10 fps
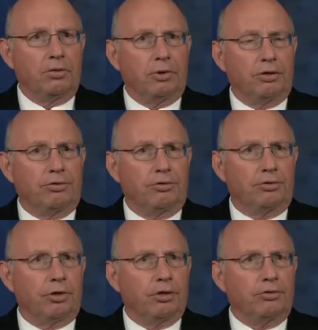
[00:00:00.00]
Witnesses
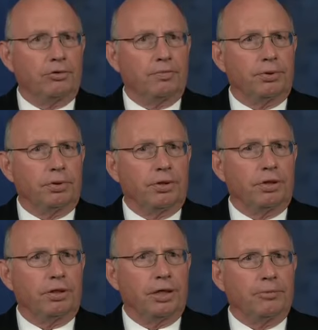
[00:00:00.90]
are also important
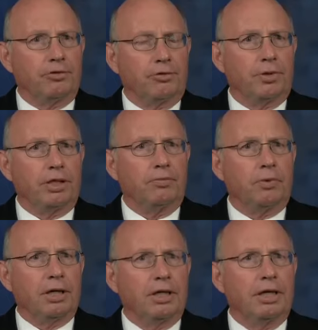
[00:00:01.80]
to demonstrate
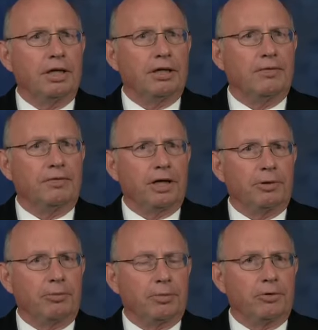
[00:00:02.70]
what the
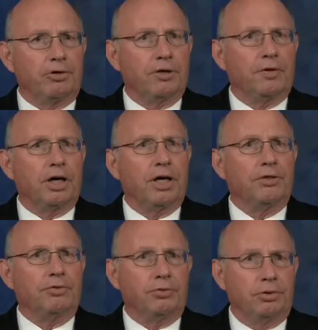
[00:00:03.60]
family members have gone
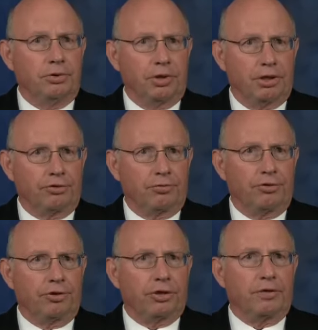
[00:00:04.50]
through as a
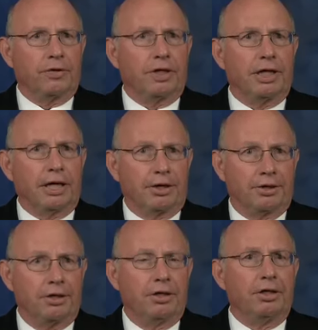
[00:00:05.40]
result of the
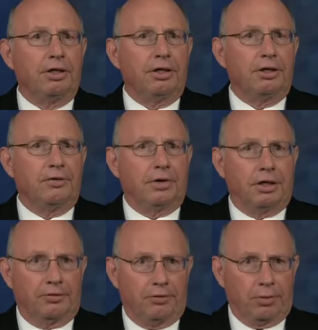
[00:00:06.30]
death of their
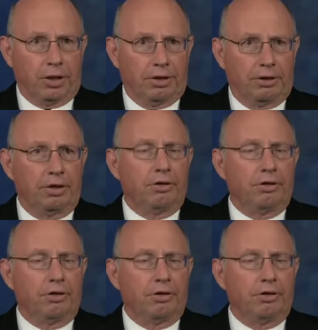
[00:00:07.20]
loved one.